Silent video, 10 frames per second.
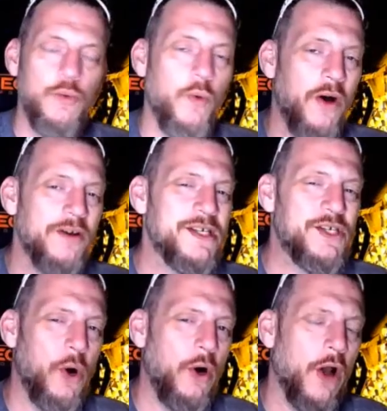you want to
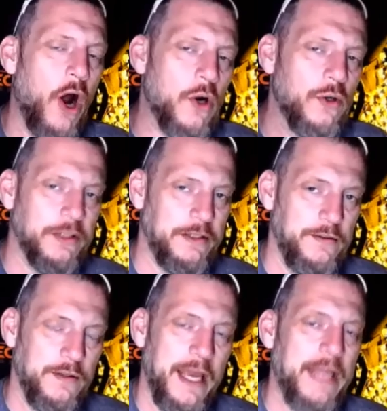start
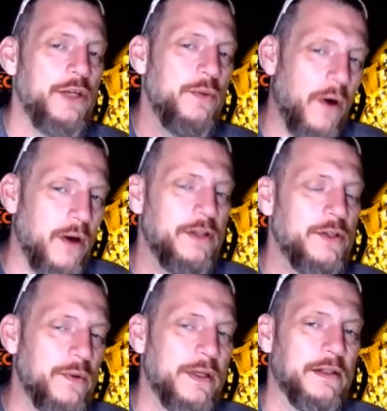early and you want to
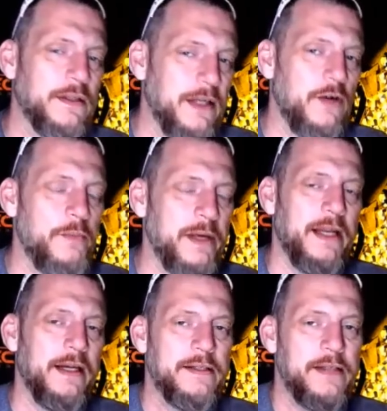do it a little bit
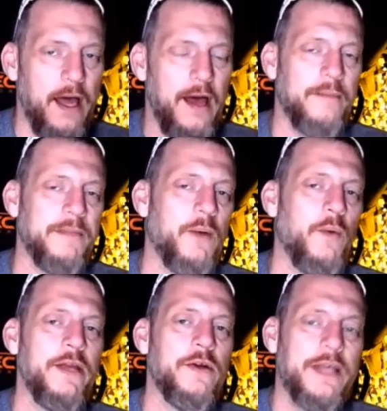at a time. That
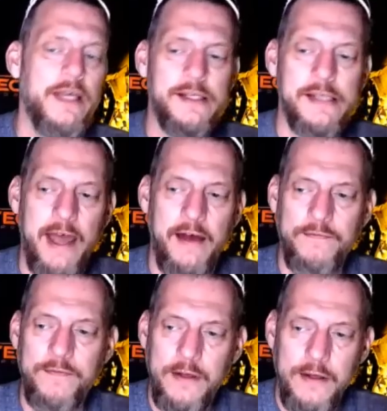way your kids
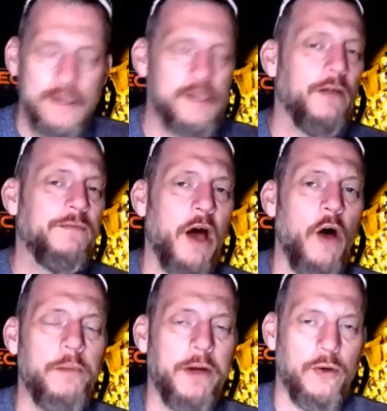have stuff to
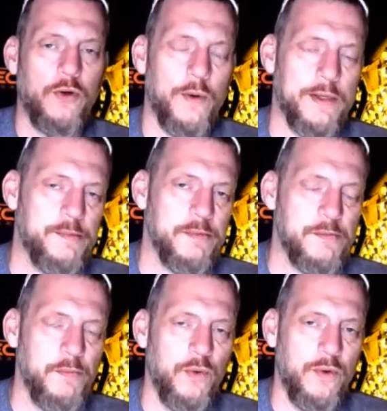open on
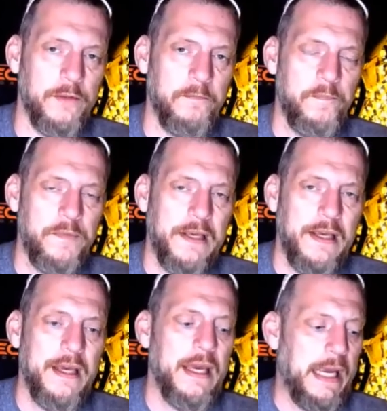Christmas morning.
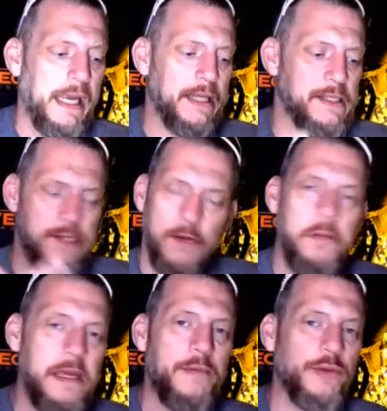And some
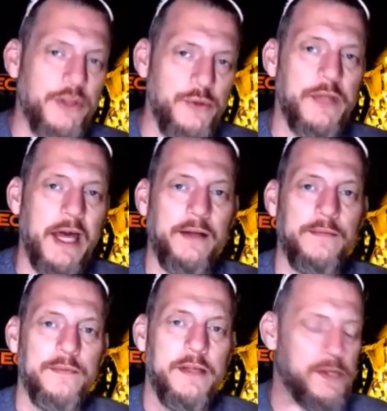people do that.
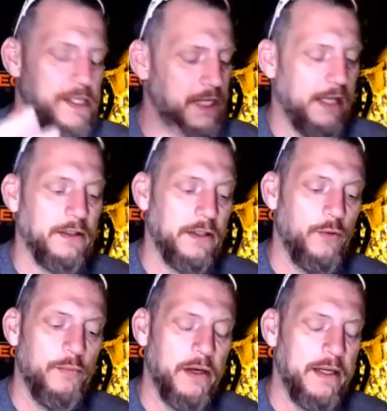They'll set a
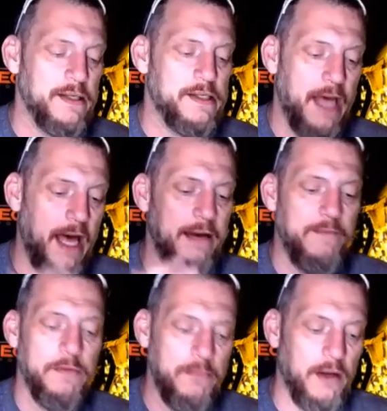little money aside
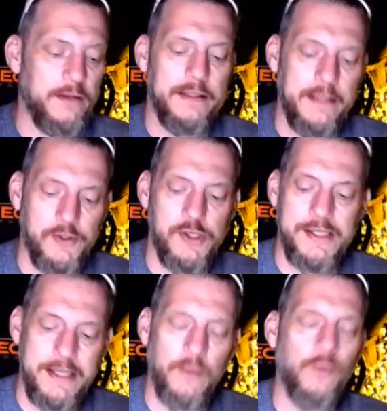every month and they'll
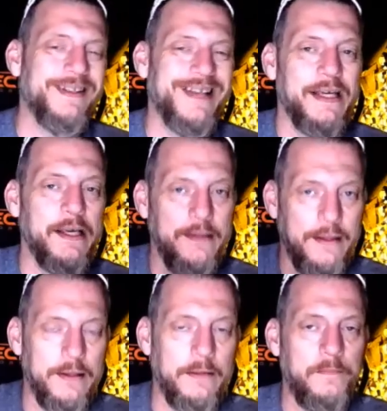just get what they can
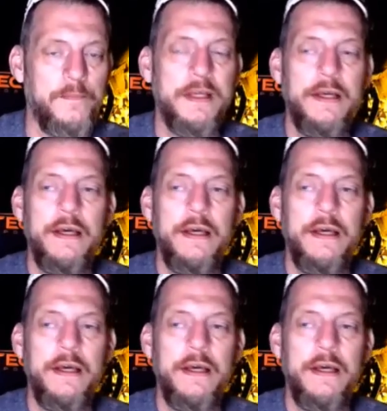get.